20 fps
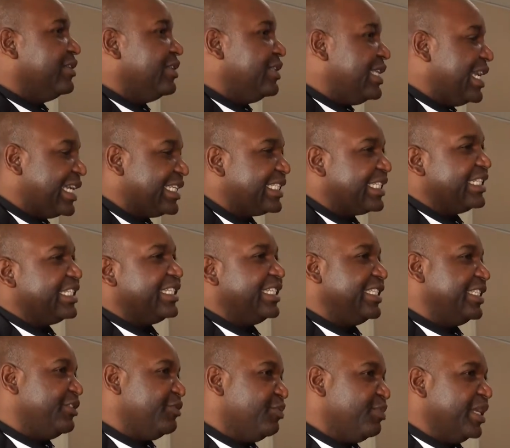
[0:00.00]
the
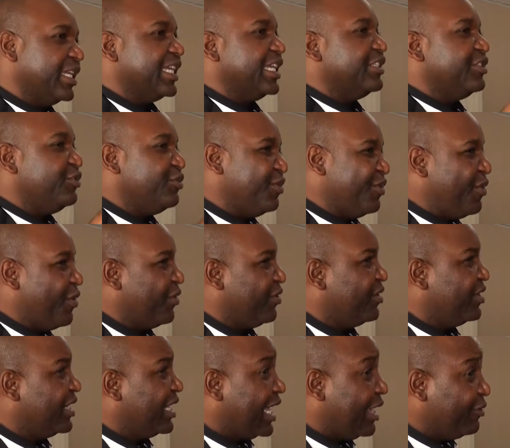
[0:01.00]
assertions you make as you go.
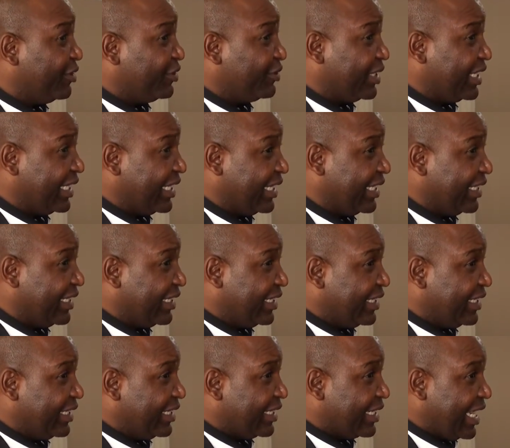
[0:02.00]
Are we together?
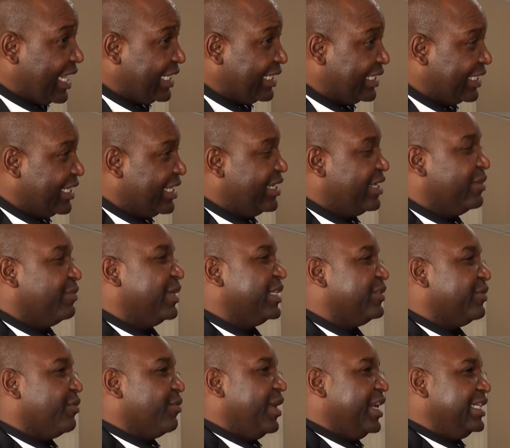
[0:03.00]
Right.
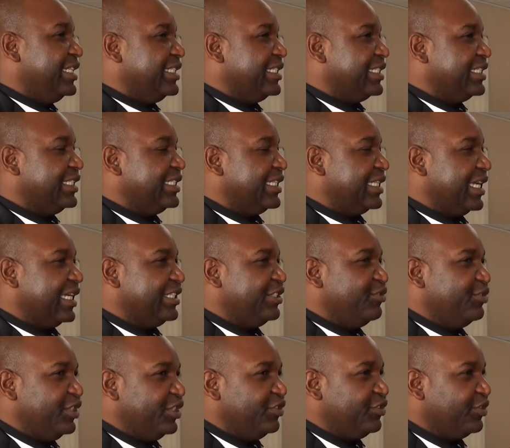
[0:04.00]
But what is it that
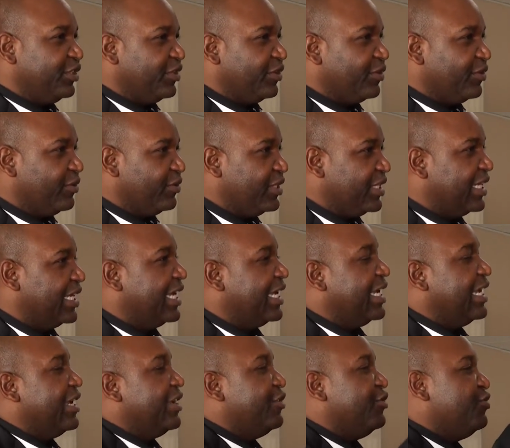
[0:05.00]
you need to include?
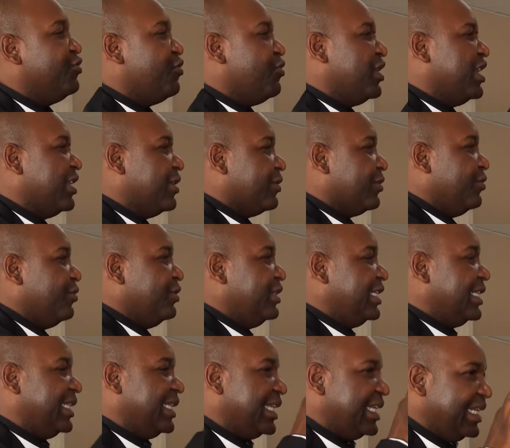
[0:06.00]
You
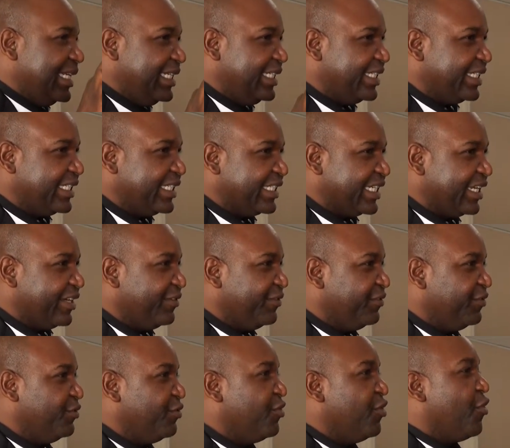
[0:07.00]
include in the literature
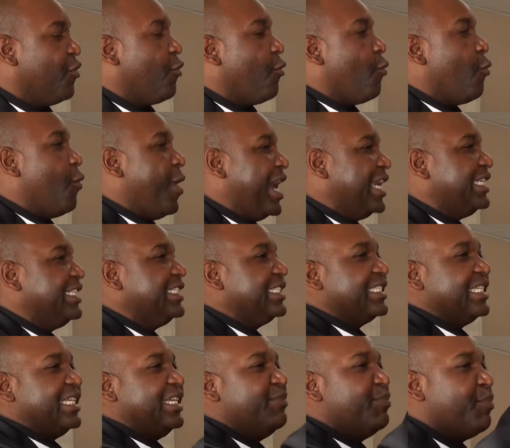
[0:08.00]
review what
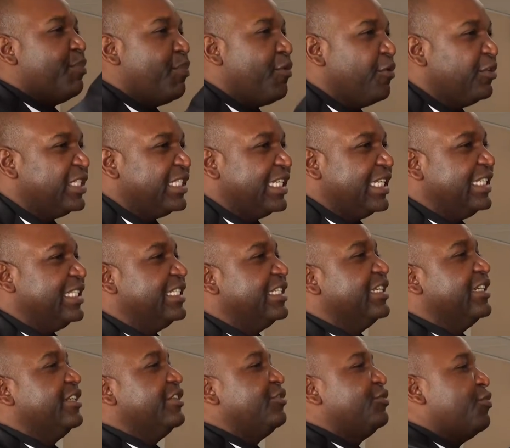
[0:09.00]
is
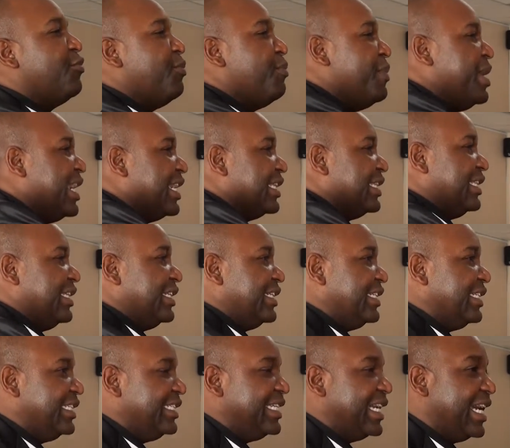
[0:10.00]
important to make the
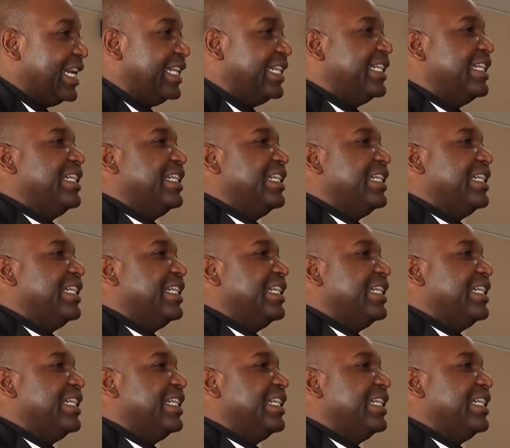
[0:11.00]
reader